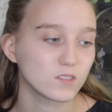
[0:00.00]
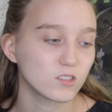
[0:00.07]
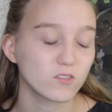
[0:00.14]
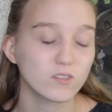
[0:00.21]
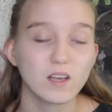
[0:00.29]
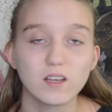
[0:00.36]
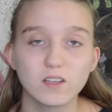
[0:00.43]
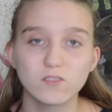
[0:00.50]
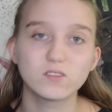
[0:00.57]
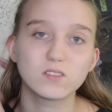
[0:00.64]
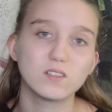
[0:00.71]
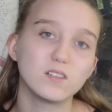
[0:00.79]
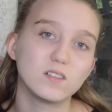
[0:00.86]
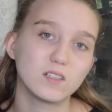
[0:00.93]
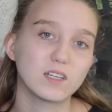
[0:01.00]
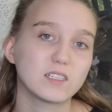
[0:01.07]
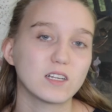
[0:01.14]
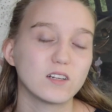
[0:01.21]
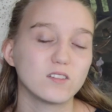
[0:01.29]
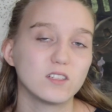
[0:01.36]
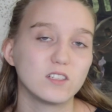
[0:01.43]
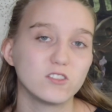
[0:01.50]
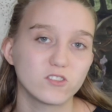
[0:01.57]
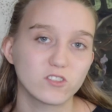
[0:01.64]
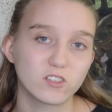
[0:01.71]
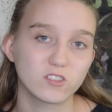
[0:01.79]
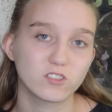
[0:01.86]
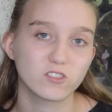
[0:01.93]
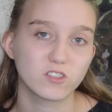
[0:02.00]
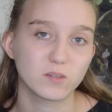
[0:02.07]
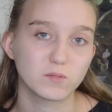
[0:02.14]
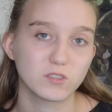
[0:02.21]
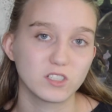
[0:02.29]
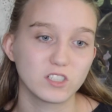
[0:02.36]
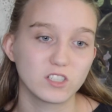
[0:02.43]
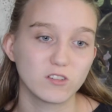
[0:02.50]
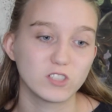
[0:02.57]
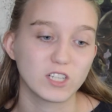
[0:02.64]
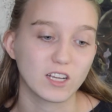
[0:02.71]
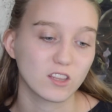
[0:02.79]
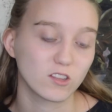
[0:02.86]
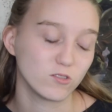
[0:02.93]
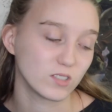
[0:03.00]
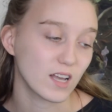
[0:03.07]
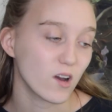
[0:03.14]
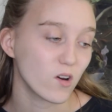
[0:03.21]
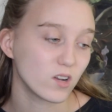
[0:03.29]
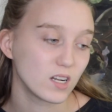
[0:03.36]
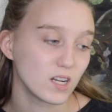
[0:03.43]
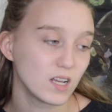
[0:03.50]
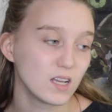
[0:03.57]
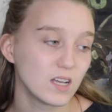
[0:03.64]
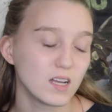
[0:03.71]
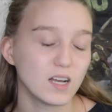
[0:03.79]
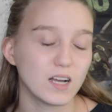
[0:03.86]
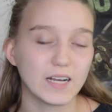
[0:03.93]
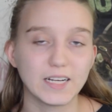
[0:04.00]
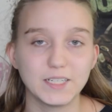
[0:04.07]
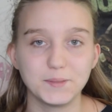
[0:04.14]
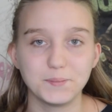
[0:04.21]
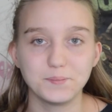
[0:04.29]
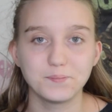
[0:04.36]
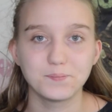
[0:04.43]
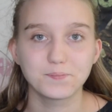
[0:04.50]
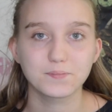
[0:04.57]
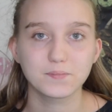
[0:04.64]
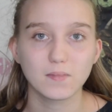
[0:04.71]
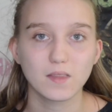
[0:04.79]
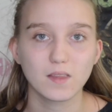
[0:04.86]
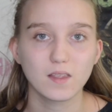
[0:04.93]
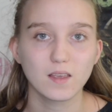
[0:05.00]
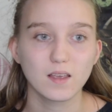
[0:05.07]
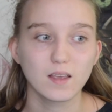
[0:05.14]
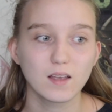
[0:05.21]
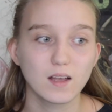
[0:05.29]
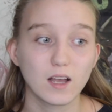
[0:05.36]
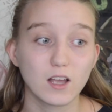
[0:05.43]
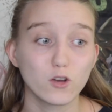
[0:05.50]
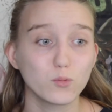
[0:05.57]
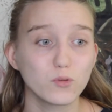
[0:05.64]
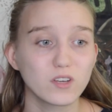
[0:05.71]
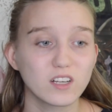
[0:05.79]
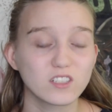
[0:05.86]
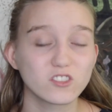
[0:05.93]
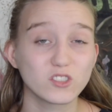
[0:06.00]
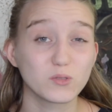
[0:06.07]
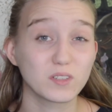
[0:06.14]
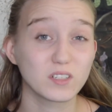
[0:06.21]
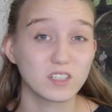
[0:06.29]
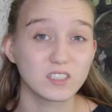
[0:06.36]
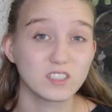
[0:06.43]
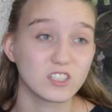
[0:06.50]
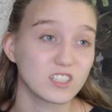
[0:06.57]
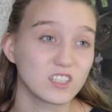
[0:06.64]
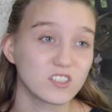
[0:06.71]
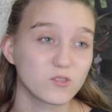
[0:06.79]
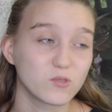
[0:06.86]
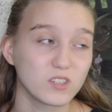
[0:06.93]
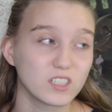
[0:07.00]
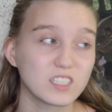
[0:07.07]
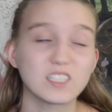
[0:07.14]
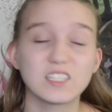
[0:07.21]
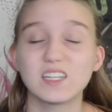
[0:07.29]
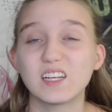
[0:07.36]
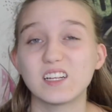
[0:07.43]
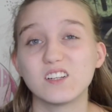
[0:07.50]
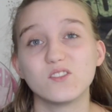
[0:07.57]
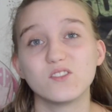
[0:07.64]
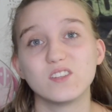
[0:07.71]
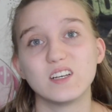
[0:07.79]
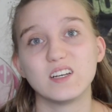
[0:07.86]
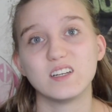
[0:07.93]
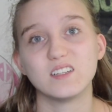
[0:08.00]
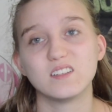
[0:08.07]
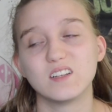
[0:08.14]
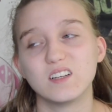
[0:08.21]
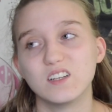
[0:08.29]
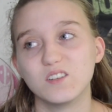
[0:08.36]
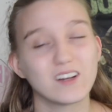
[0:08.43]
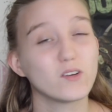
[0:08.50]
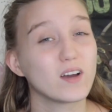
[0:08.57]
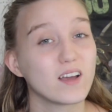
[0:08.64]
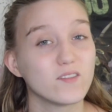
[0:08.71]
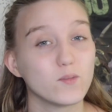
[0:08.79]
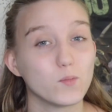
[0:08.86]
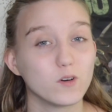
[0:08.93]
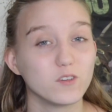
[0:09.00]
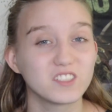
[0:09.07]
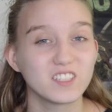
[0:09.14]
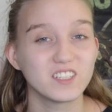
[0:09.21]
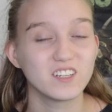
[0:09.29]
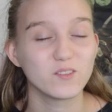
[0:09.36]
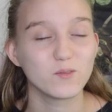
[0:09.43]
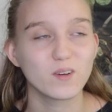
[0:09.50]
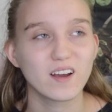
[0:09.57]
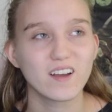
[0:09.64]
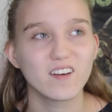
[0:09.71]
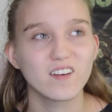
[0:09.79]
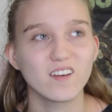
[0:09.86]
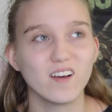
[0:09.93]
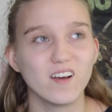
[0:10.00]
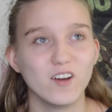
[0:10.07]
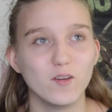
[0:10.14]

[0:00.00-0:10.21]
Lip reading: So yeah, use the link down in the description to go check those out. I hope you guys are doing good during this quarantine. I know I haven't posted in a while.